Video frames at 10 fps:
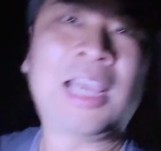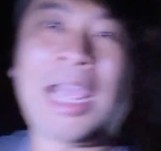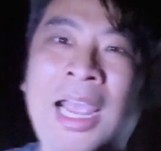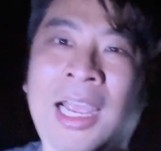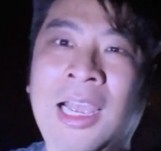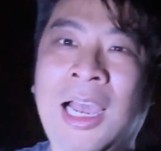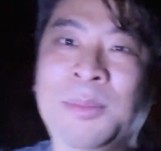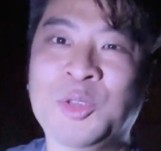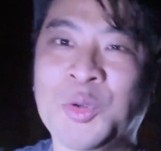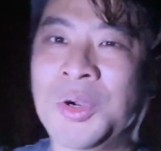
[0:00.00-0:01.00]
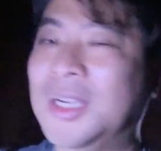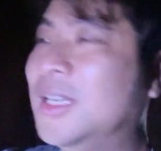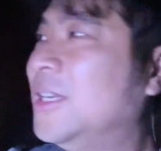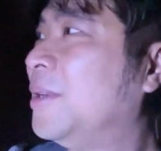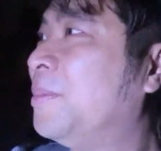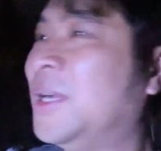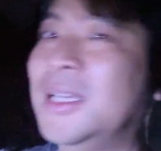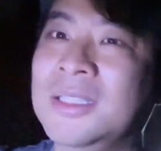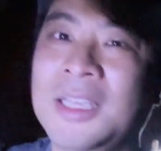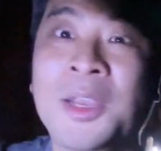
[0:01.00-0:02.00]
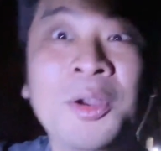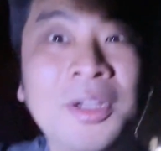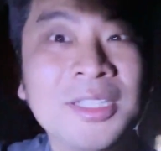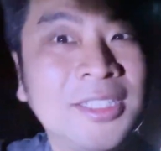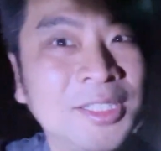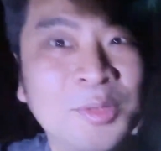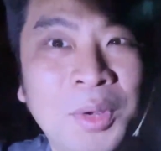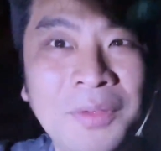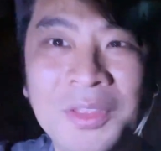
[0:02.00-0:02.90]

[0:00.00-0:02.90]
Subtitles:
I'm sure. But here is just one of